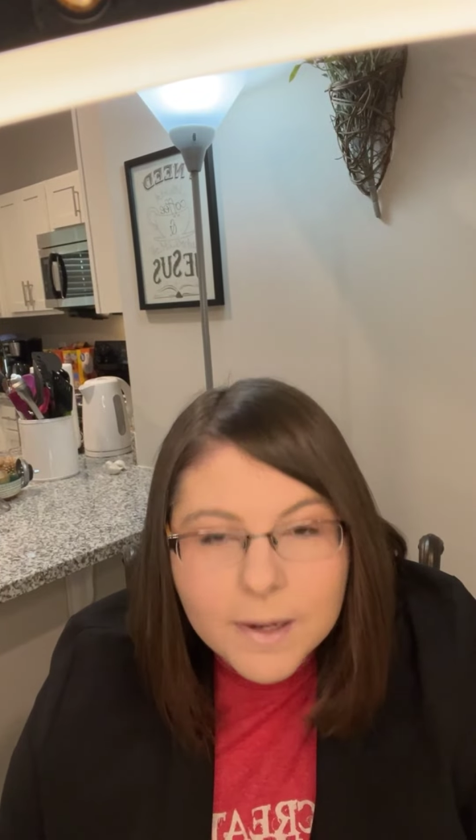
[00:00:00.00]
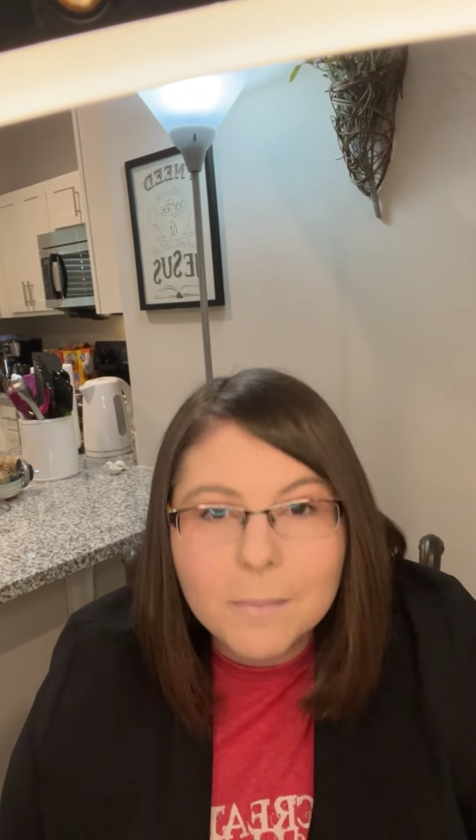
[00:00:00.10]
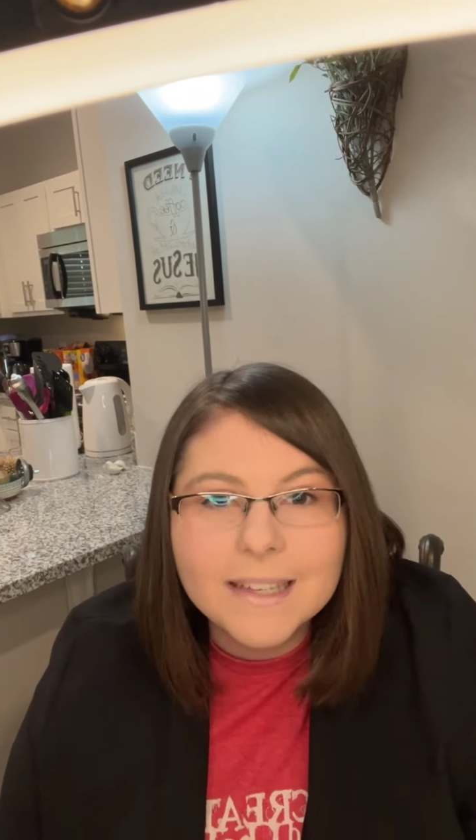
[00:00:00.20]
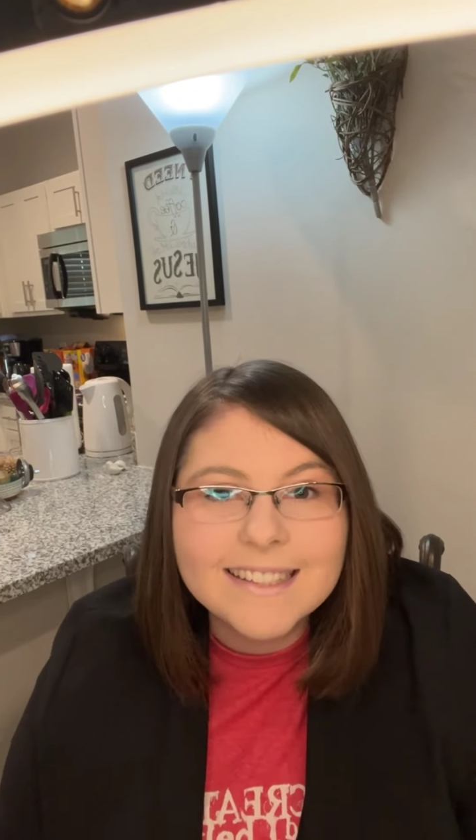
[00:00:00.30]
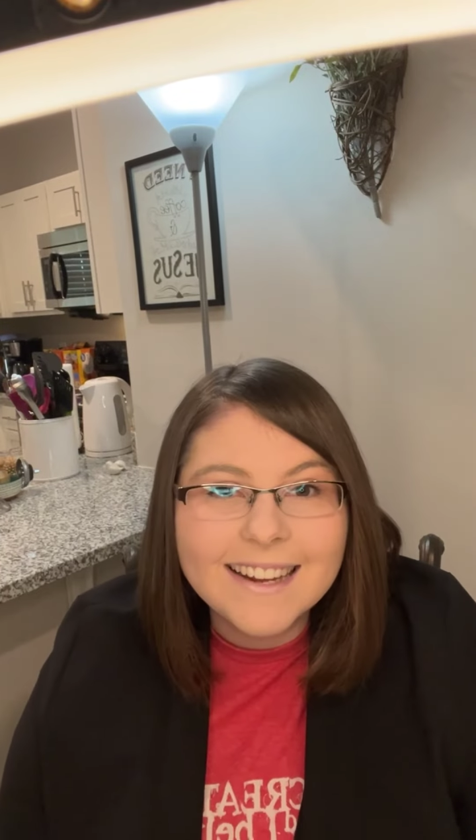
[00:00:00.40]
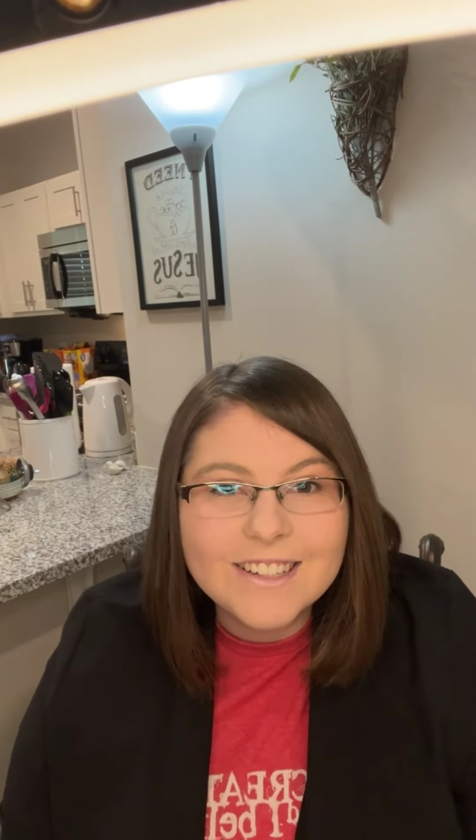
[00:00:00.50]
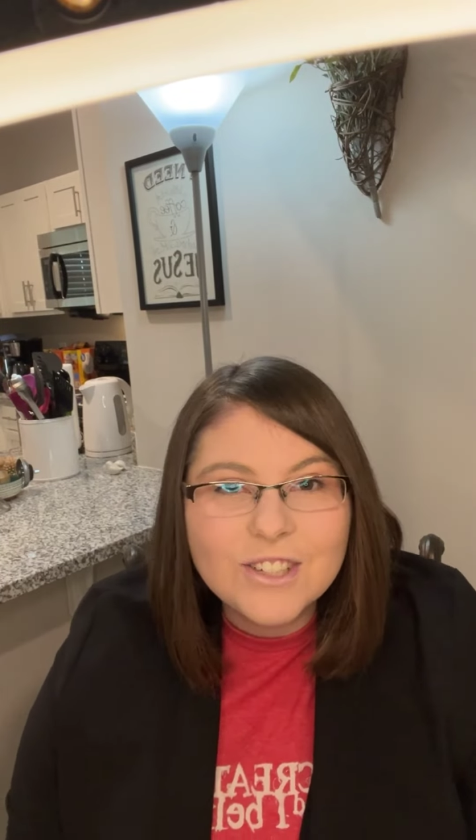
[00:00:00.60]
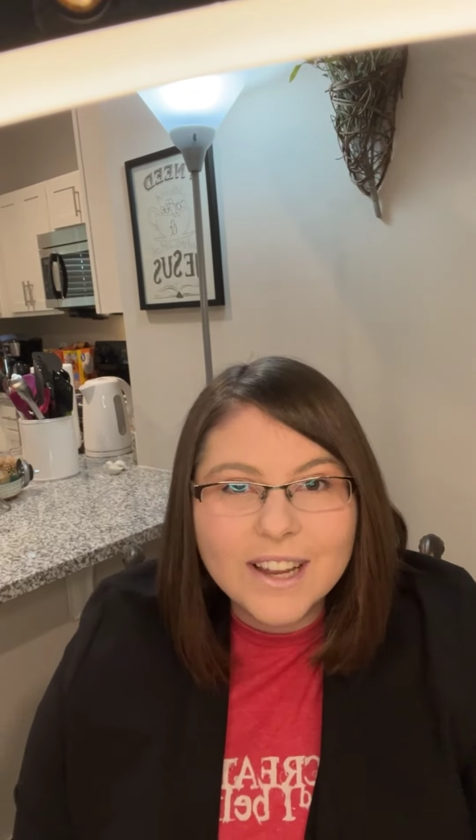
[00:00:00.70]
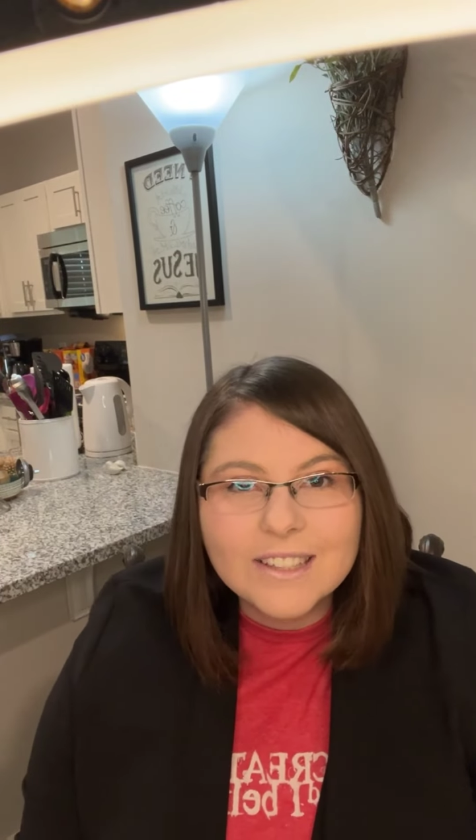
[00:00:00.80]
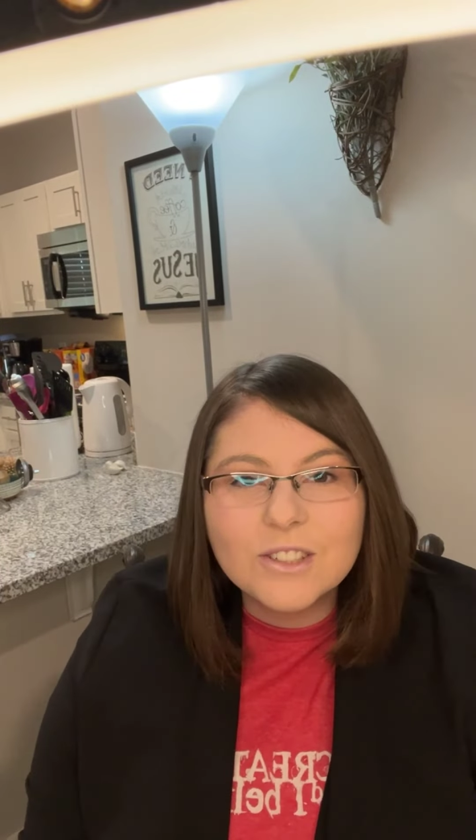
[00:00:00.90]
but I'm
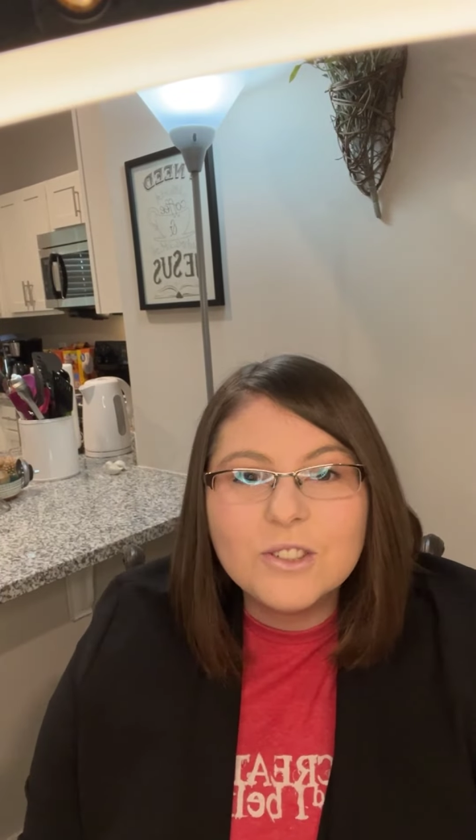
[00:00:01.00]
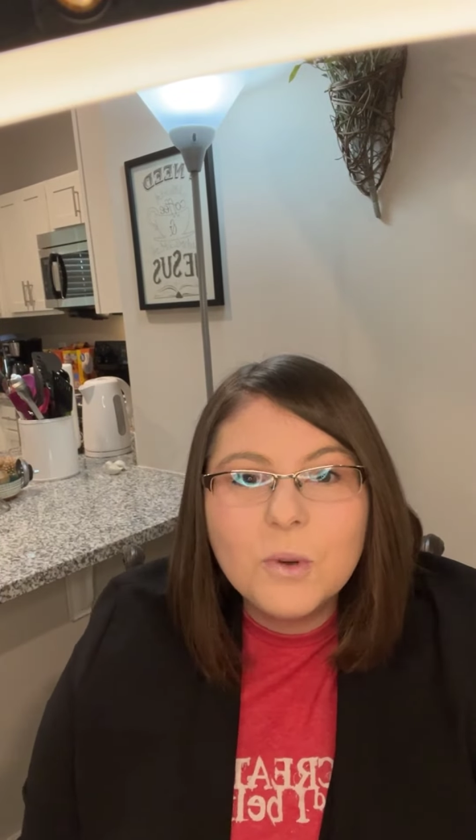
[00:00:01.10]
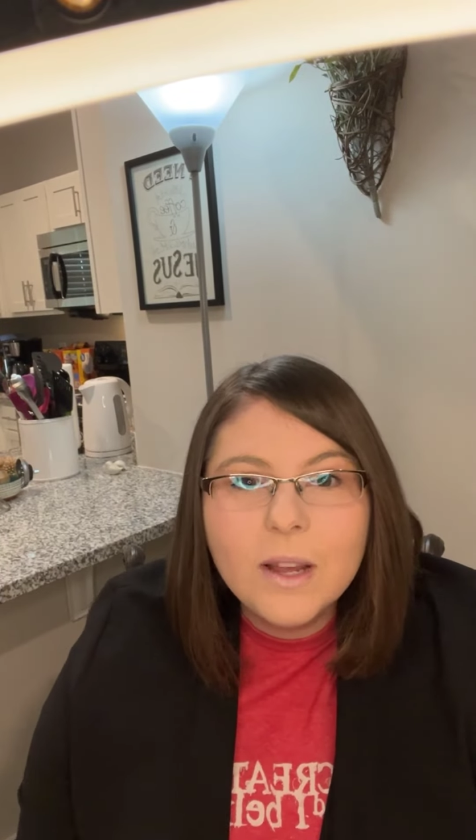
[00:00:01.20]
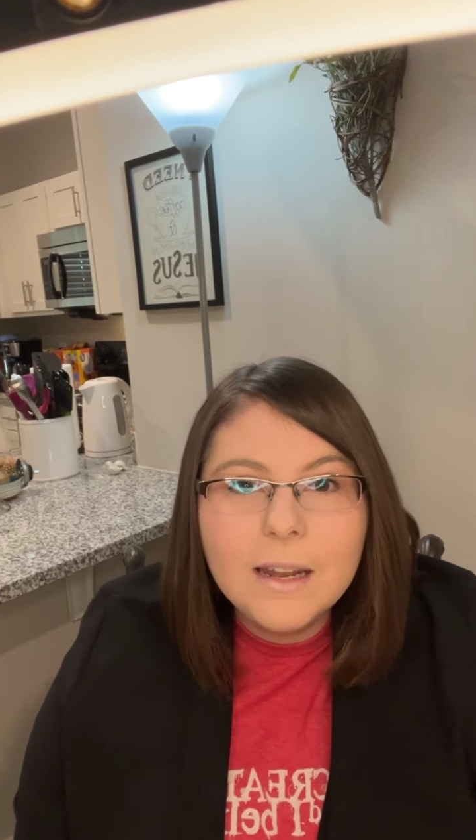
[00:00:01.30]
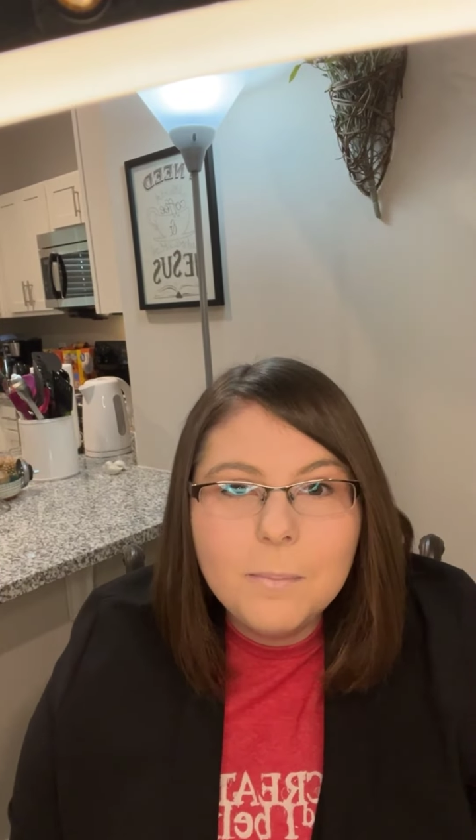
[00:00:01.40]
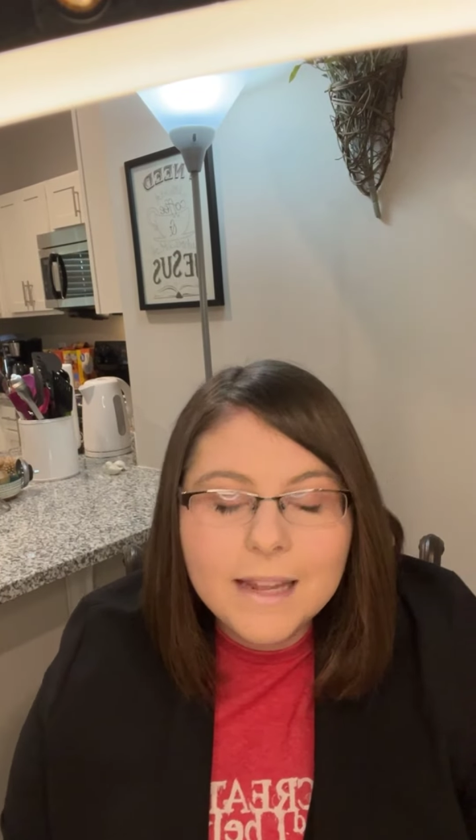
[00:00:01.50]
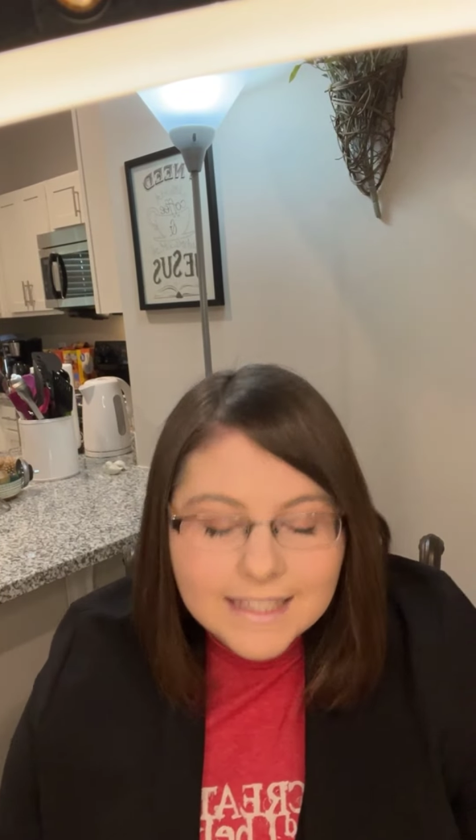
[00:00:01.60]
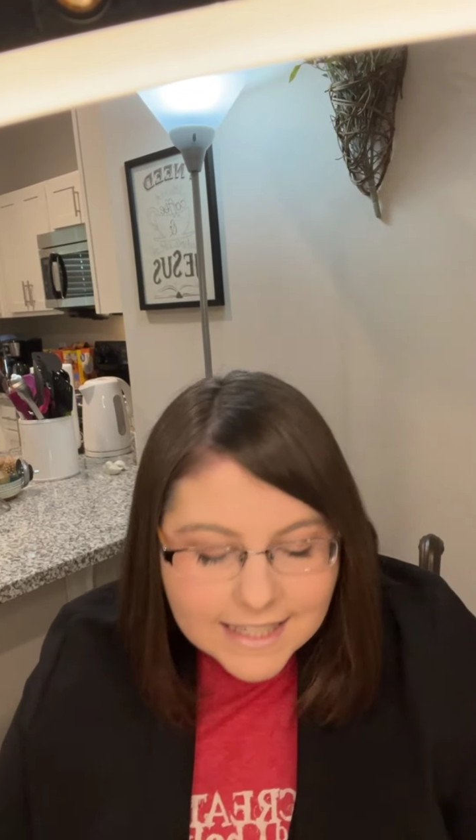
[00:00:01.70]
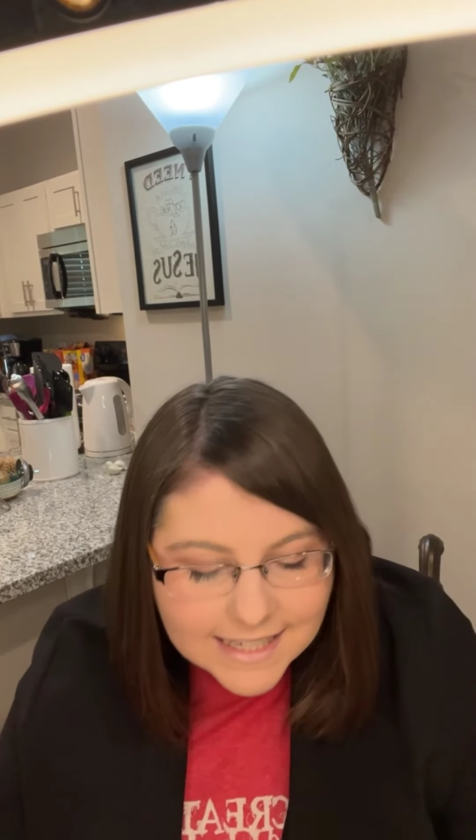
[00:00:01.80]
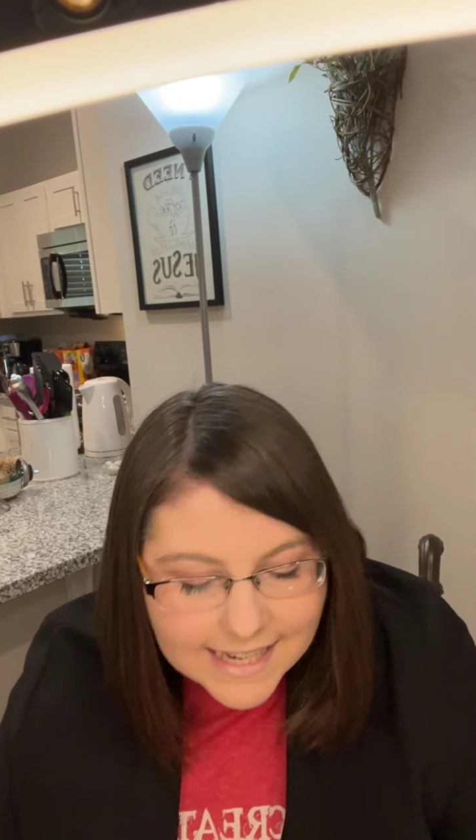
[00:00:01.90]
excited you guys are joining
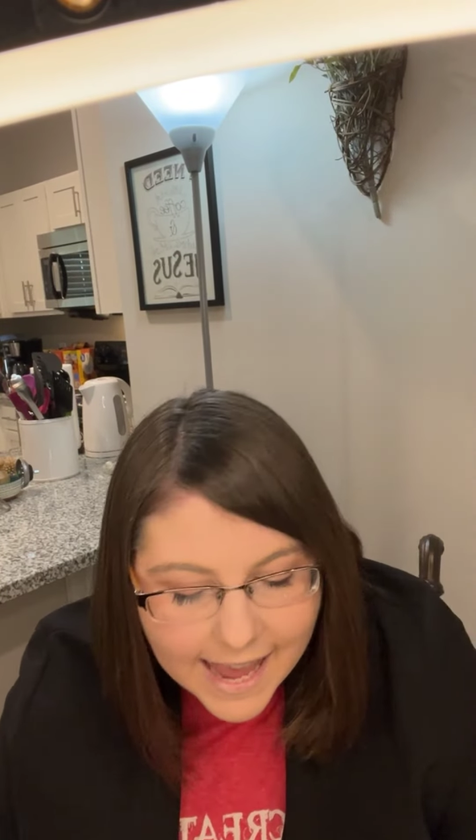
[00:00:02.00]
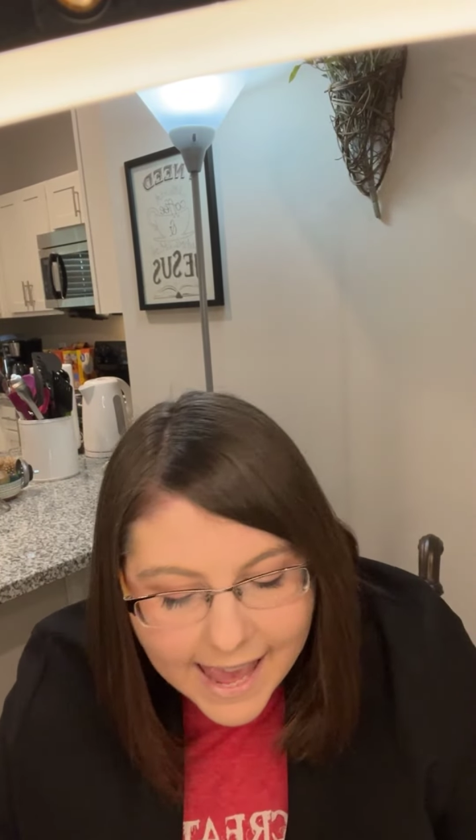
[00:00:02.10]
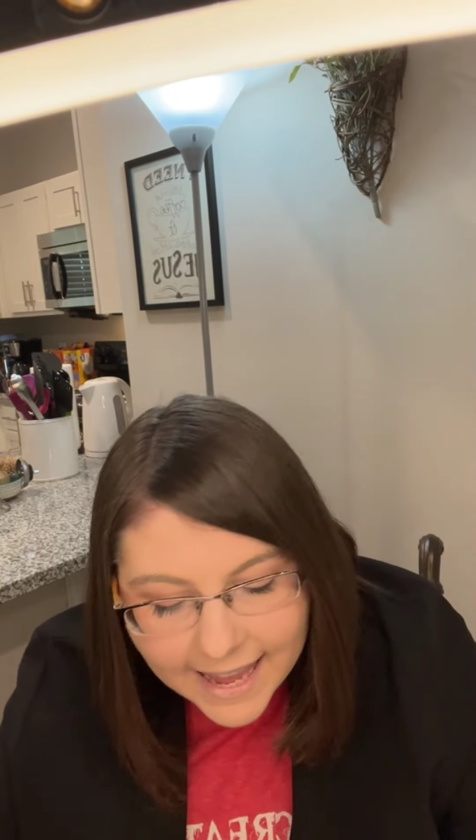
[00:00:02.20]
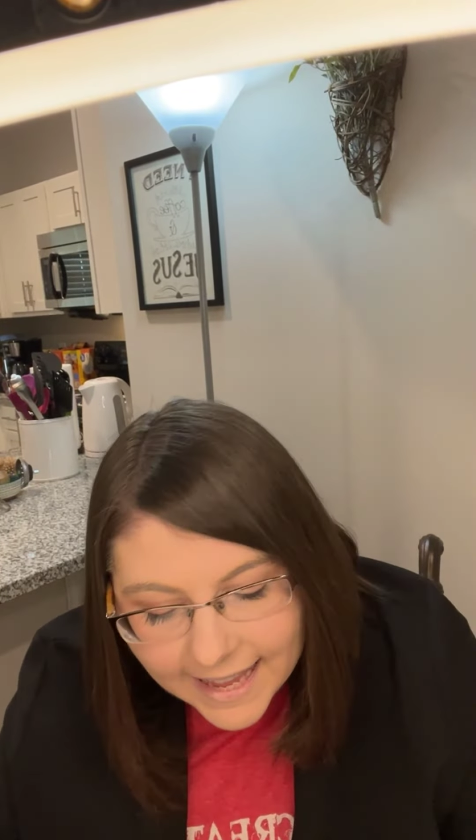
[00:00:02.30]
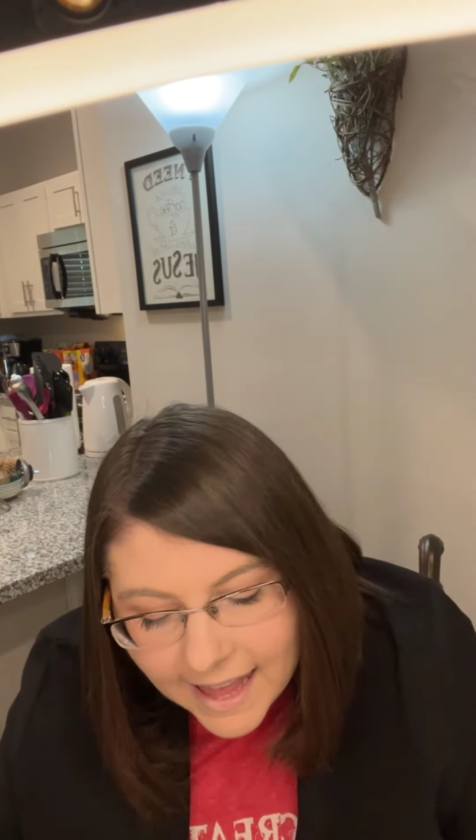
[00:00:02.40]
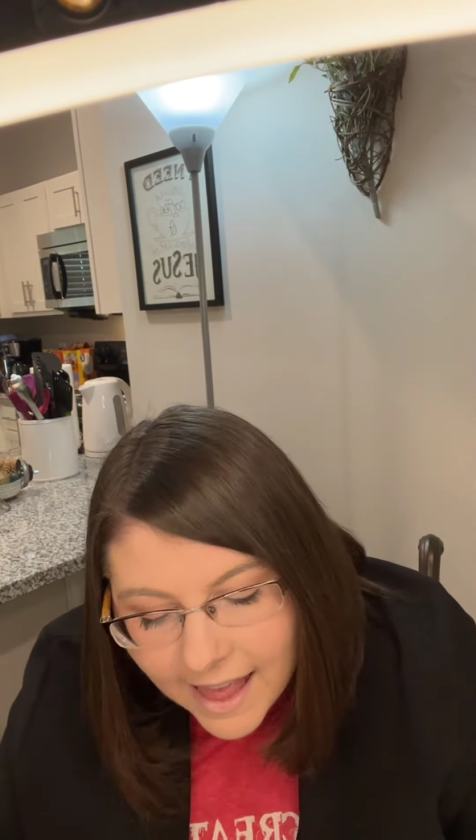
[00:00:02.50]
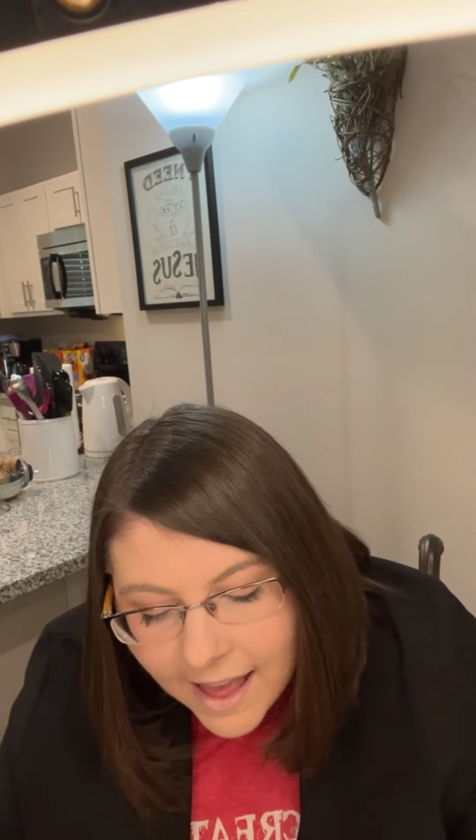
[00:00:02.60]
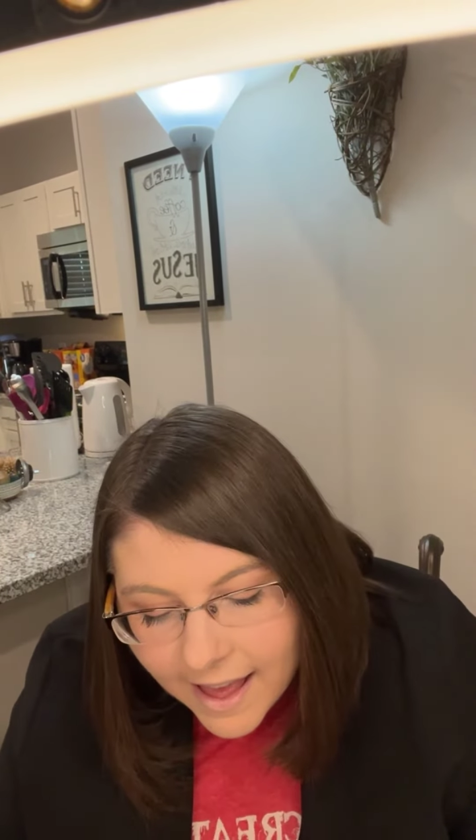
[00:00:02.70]
me today.